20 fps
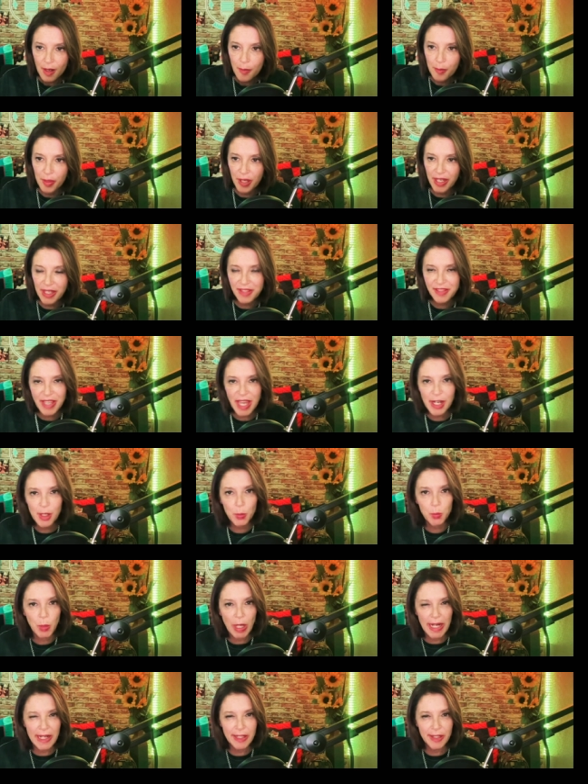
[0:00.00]
But it's kind of
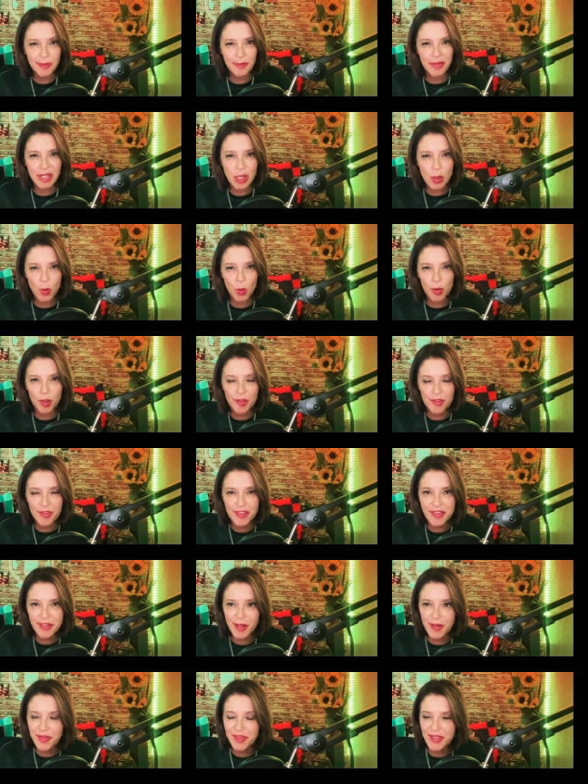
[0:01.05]
random the order this
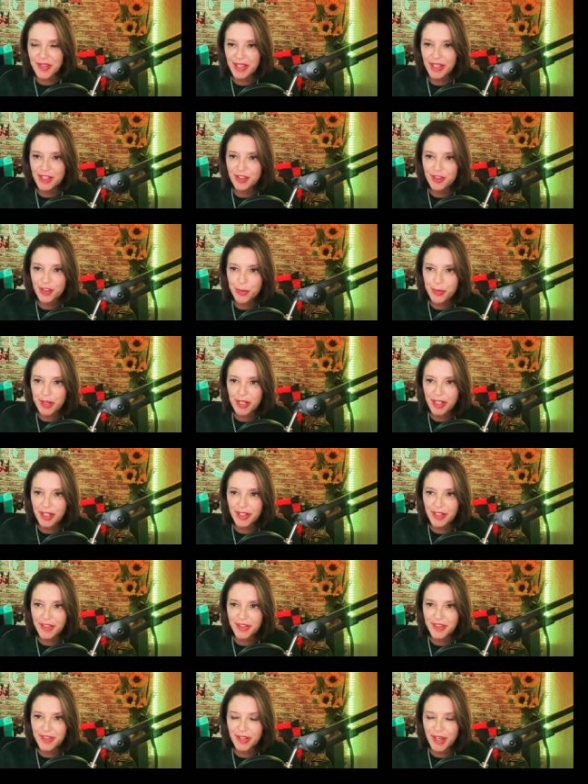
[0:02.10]
goes in, just
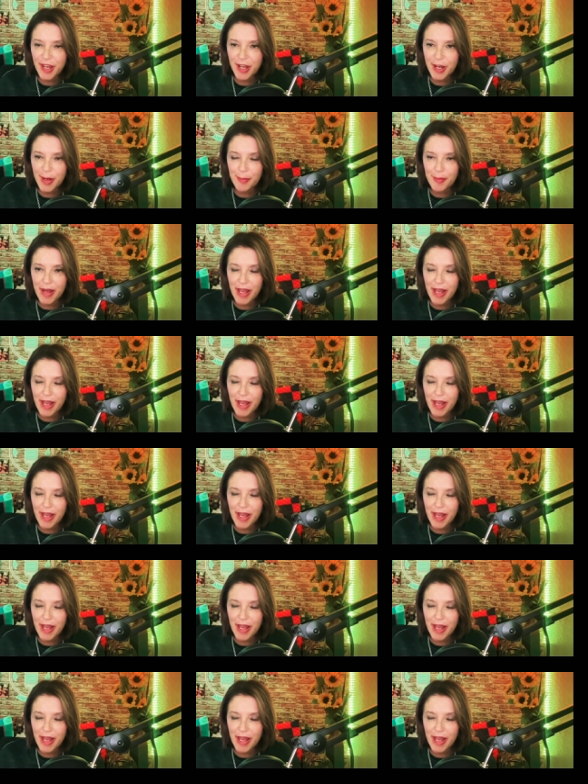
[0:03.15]
because um,